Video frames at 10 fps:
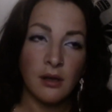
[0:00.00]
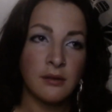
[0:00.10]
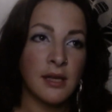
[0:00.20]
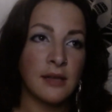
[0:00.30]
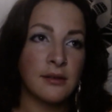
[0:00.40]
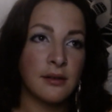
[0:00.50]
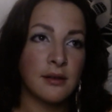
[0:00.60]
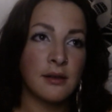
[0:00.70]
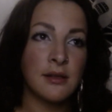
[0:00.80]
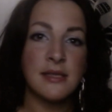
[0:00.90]
that
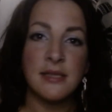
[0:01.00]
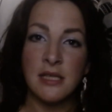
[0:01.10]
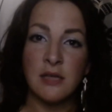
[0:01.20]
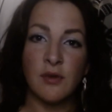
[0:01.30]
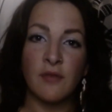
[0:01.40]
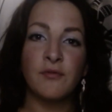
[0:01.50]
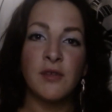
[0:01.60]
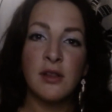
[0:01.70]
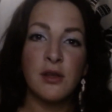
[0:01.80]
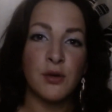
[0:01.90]
receive a
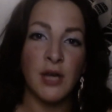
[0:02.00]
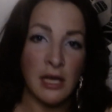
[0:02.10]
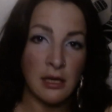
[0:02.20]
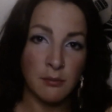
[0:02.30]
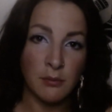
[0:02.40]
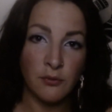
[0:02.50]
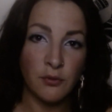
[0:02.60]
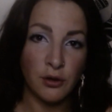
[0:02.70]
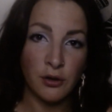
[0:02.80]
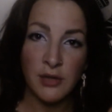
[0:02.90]
video game for
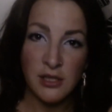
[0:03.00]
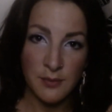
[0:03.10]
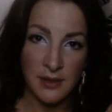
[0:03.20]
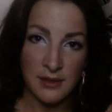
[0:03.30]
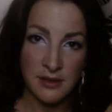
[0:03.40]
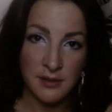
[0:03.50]
Christmas,